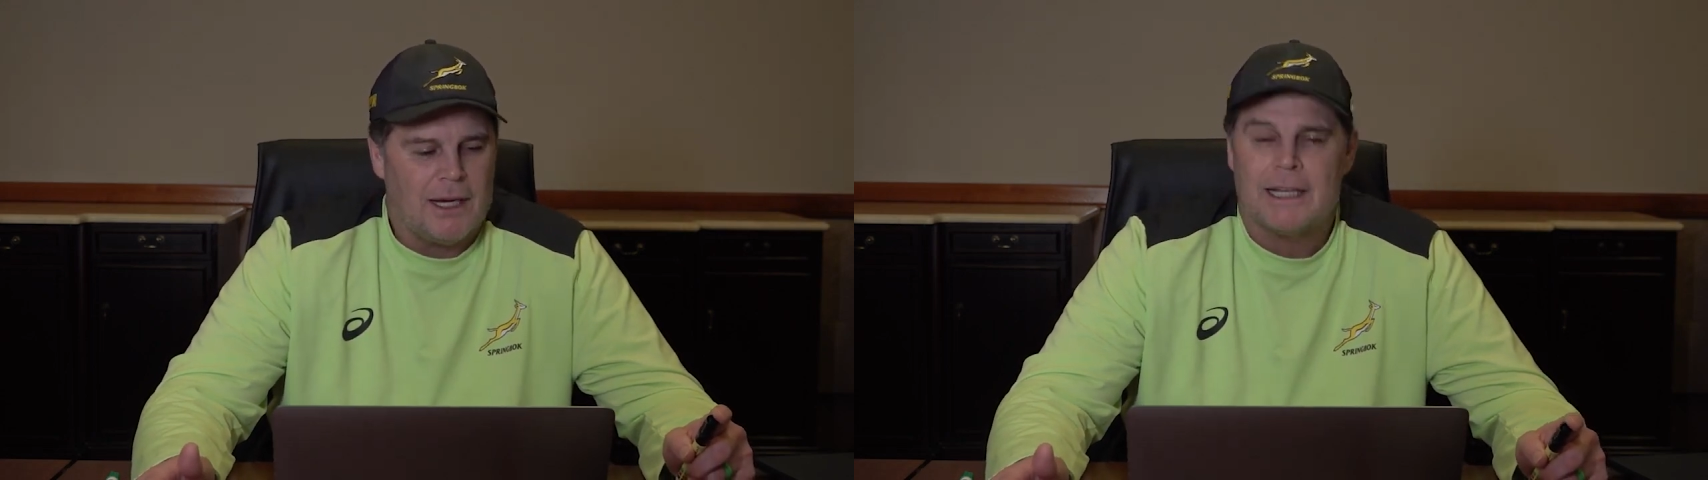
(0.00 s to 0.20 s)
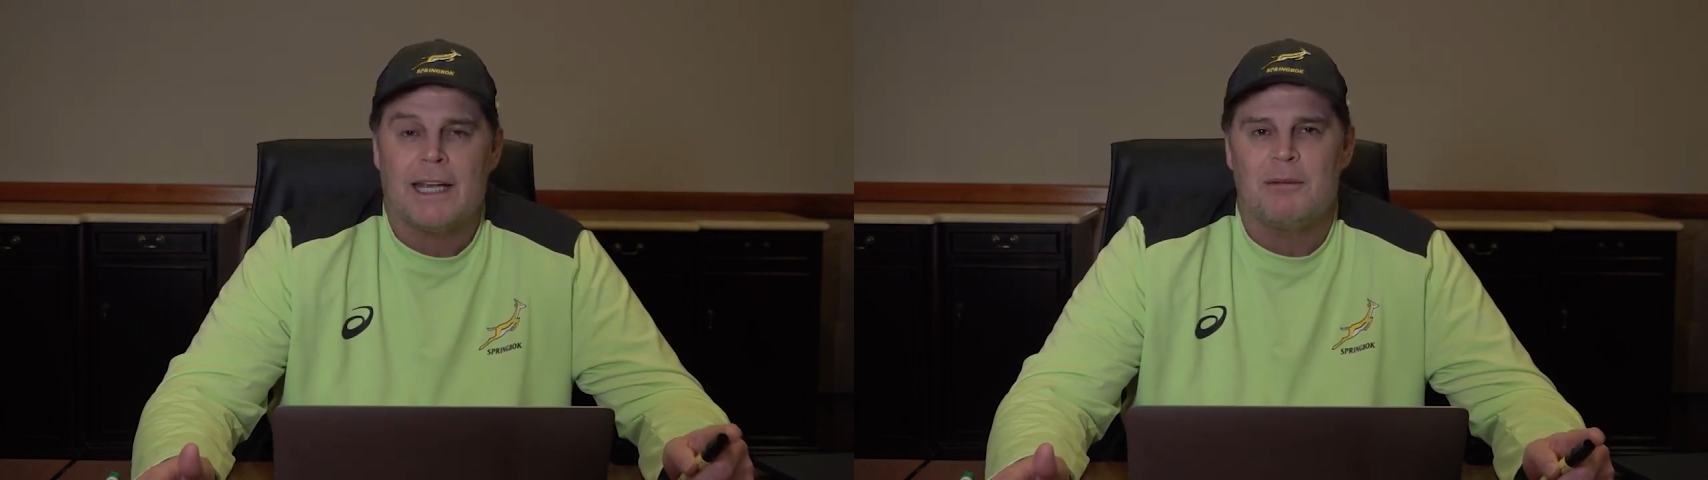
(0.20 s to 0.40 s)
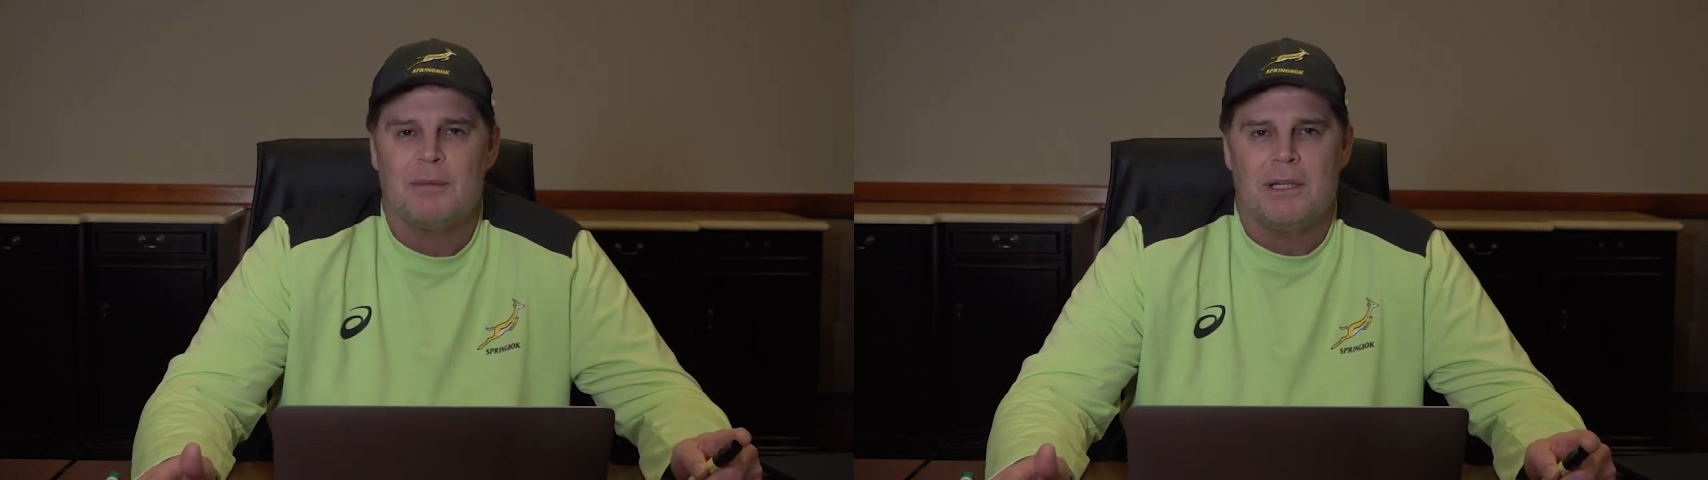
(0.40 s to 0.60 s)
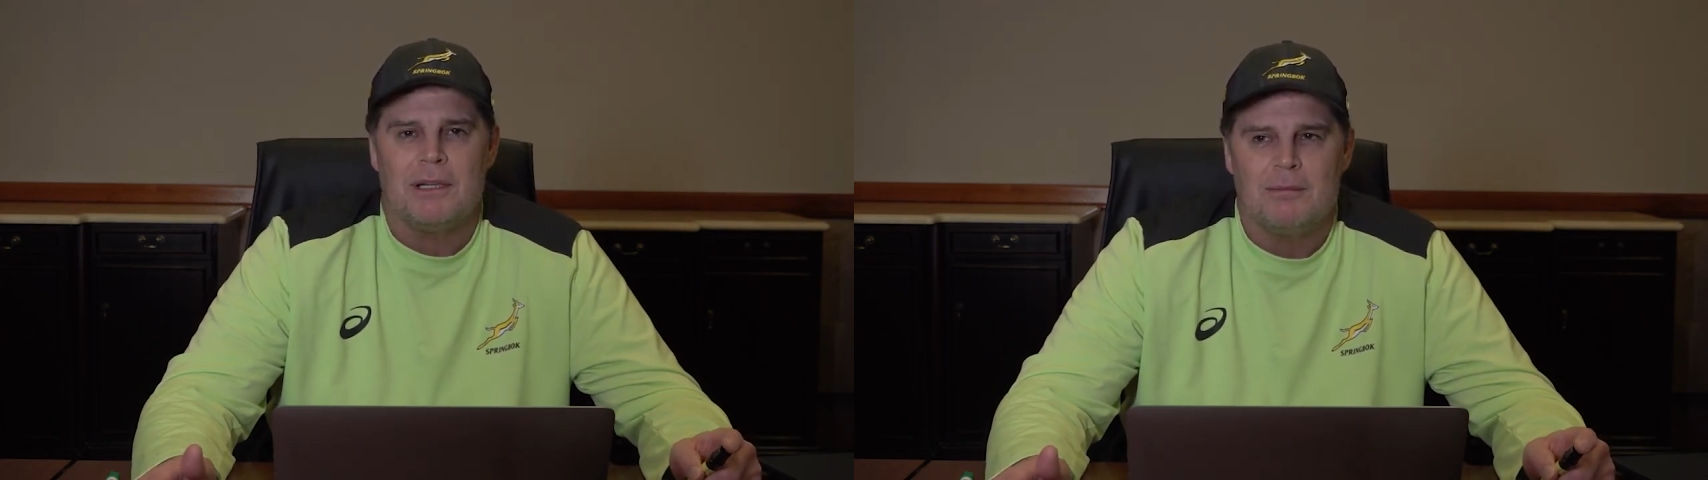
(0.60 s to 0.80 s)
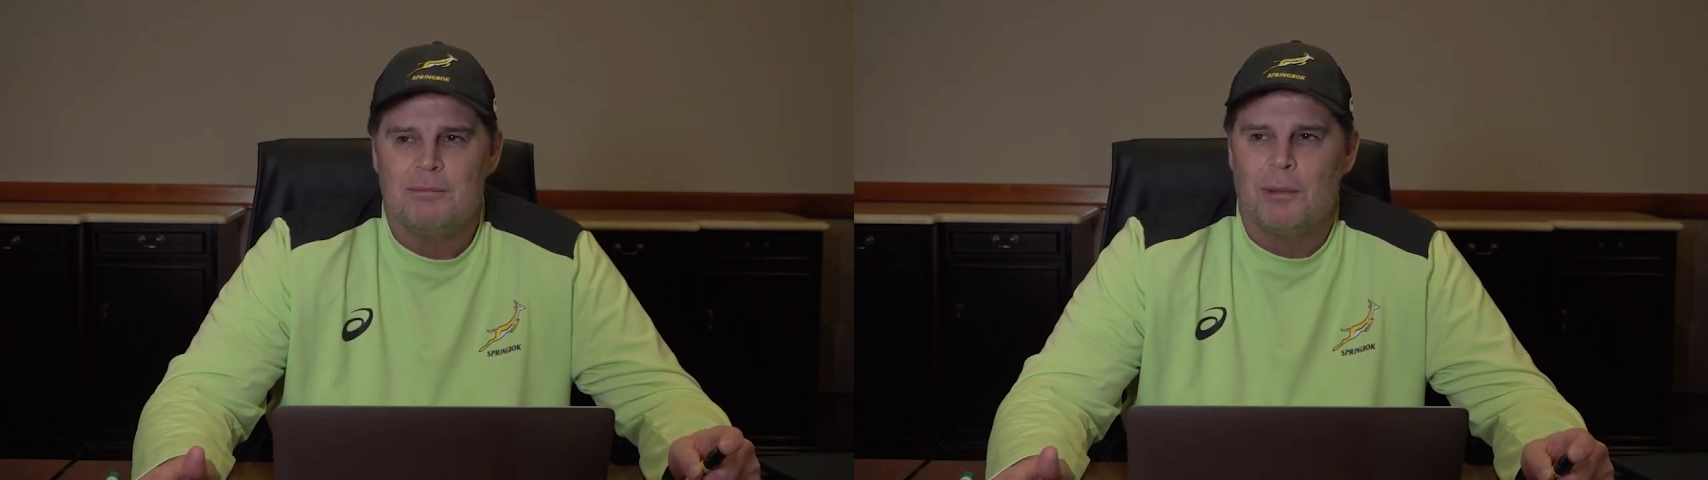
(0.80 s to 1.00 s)
I can
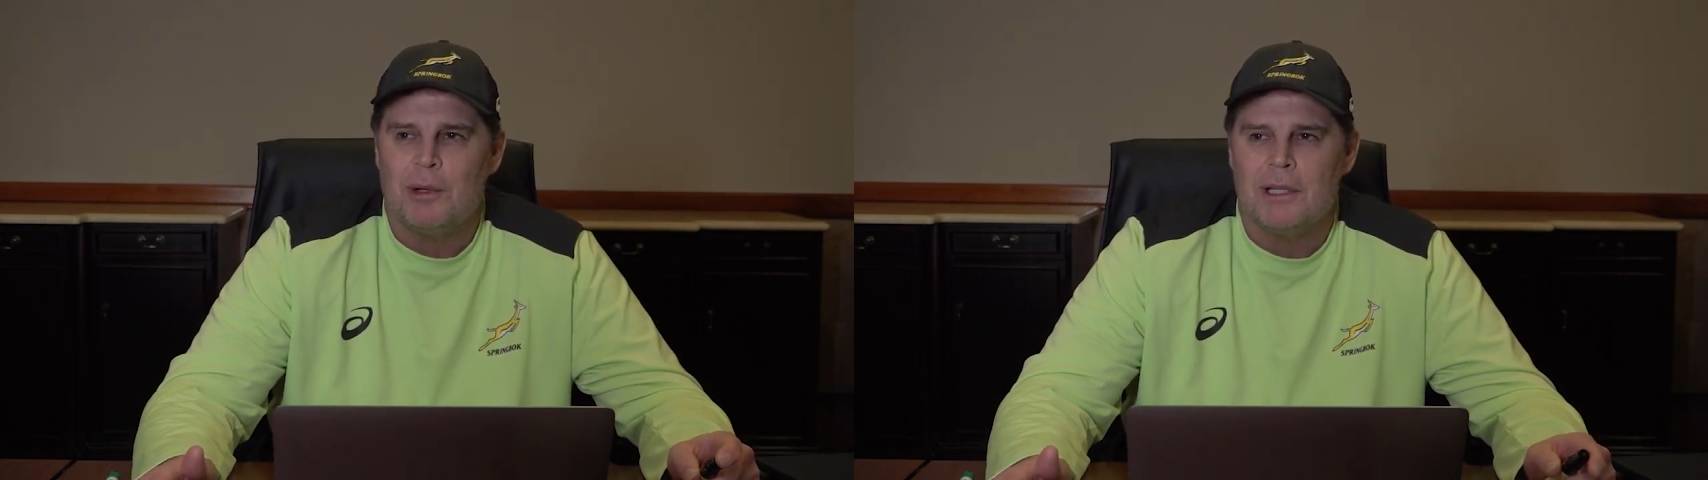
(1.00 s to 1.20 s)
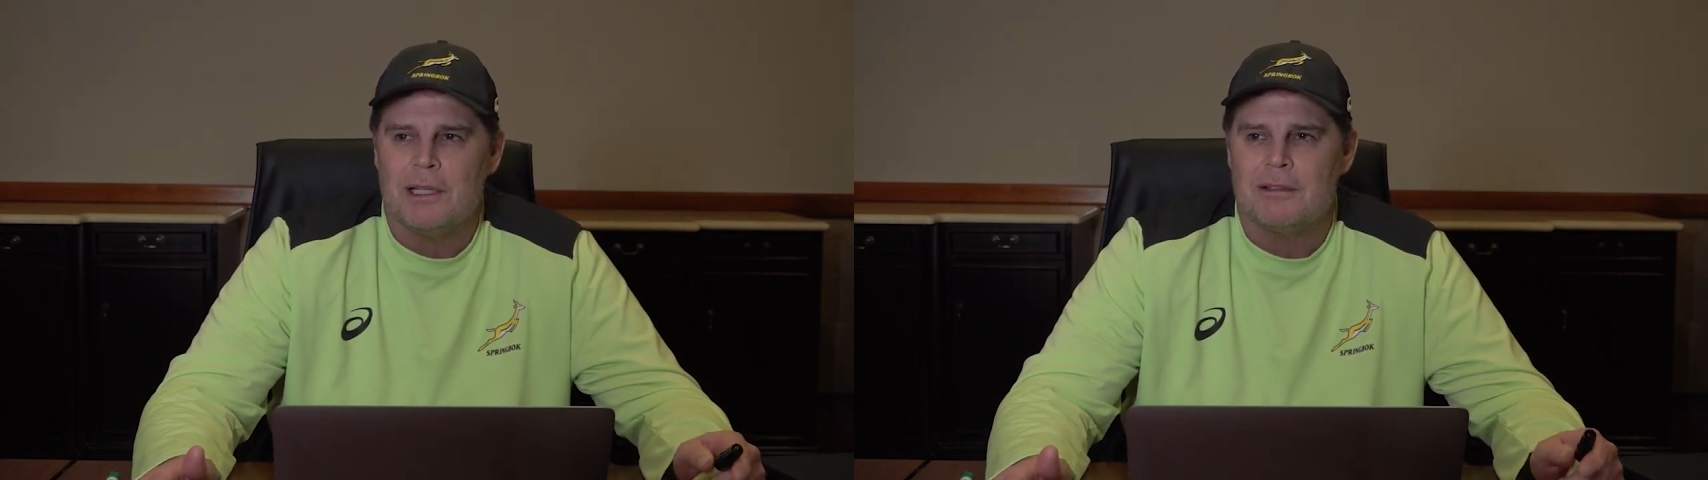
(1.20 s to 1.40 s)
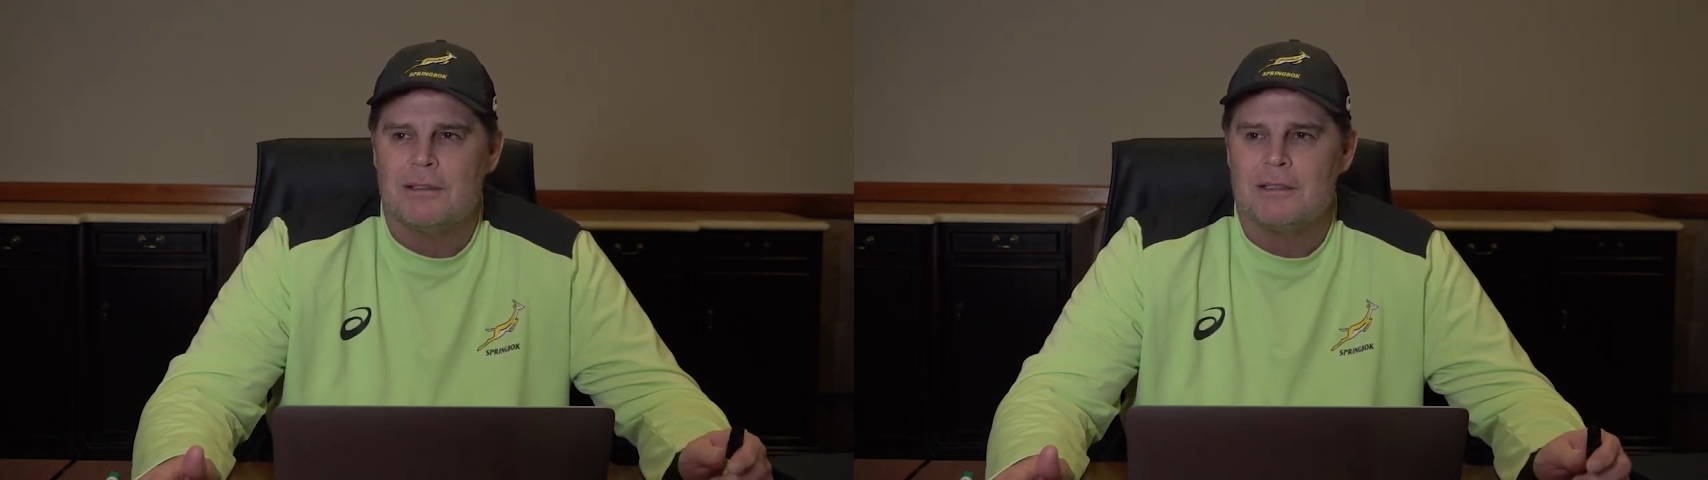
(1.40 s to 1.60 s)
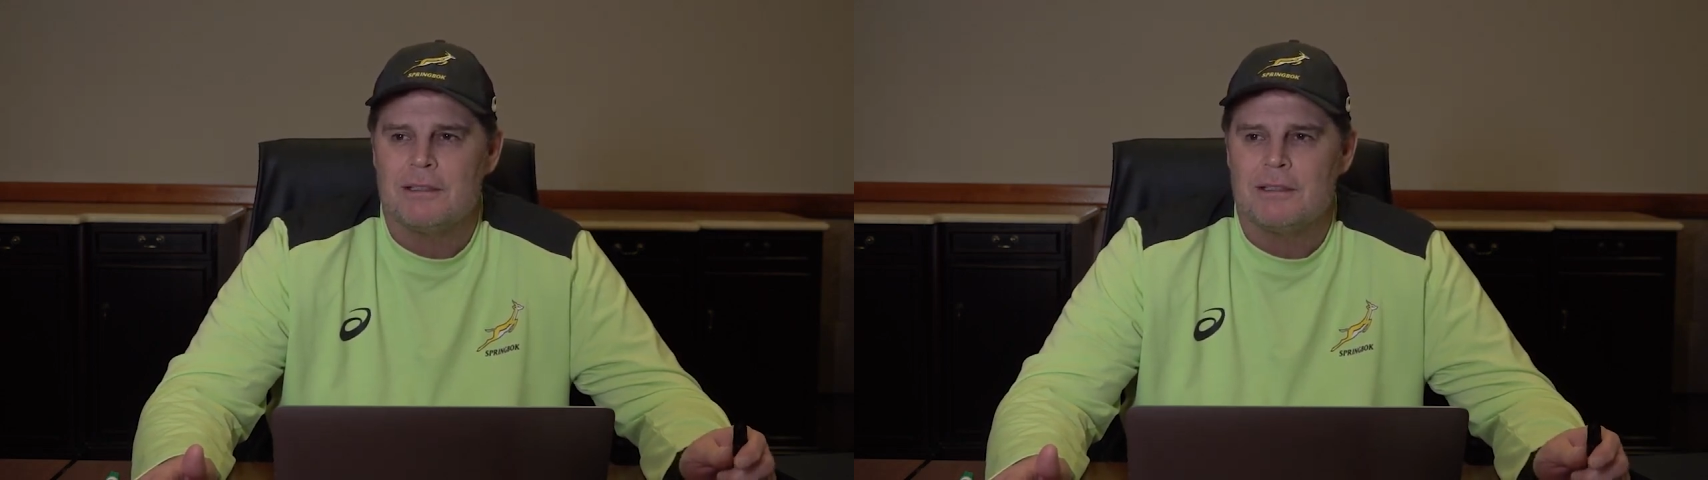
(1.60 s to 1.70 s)
be pointed